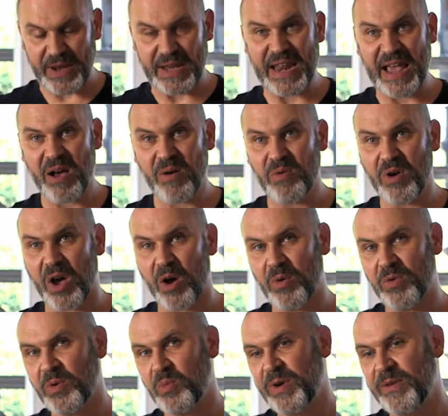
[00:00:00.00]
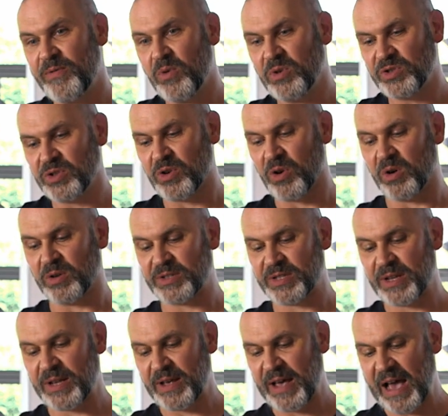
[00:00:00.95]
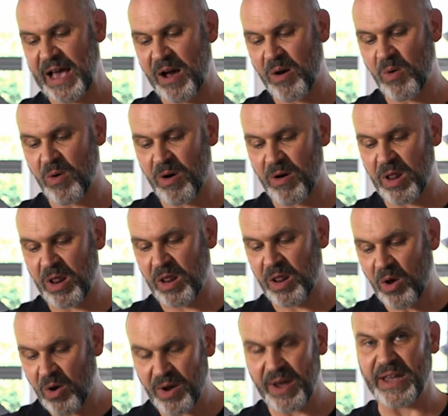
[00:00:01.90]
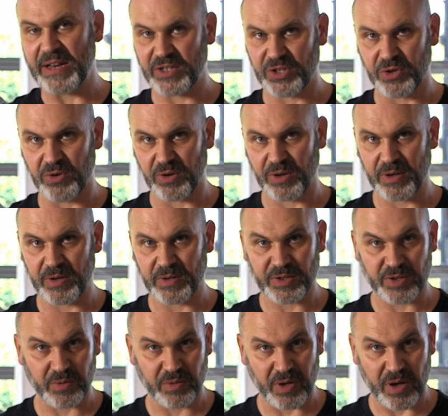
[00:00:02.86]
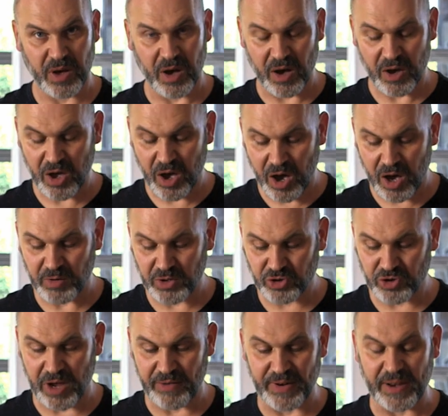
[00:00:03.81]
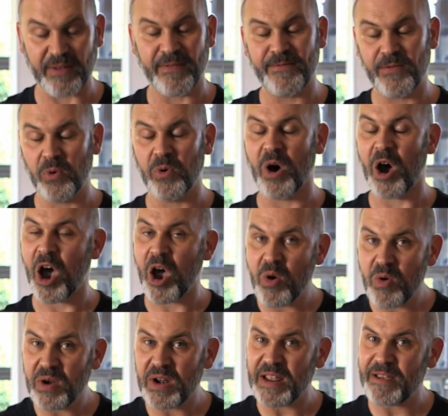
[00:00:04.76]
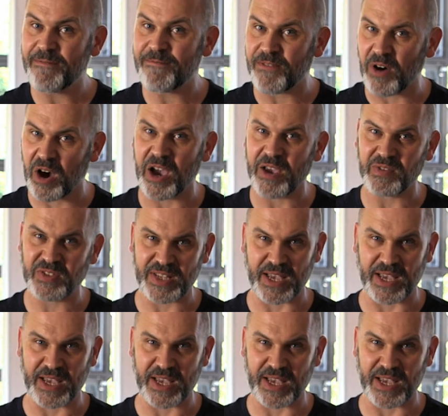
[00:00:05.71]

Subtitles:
we now know that we've also got how long it took. So our car was traveling for only 5